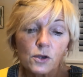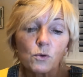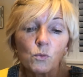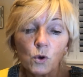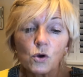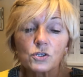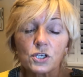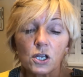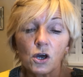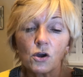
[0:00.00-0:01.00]
walked
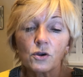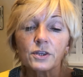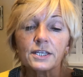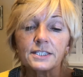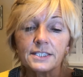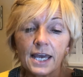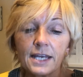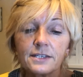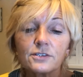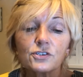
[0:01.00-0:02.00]
along the
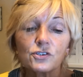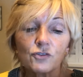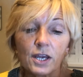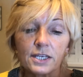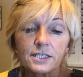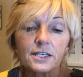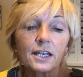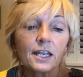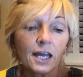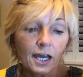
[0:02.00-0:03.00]
dead straight
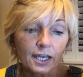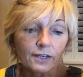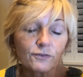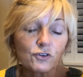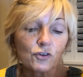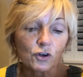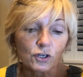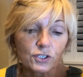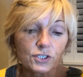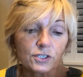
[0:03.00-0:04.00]
line of
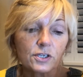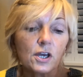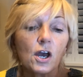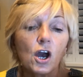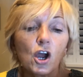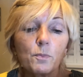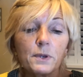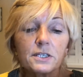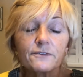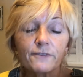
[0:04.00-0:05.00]
trunks,
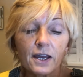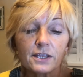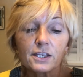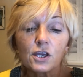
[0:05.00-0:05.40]
hoping to find the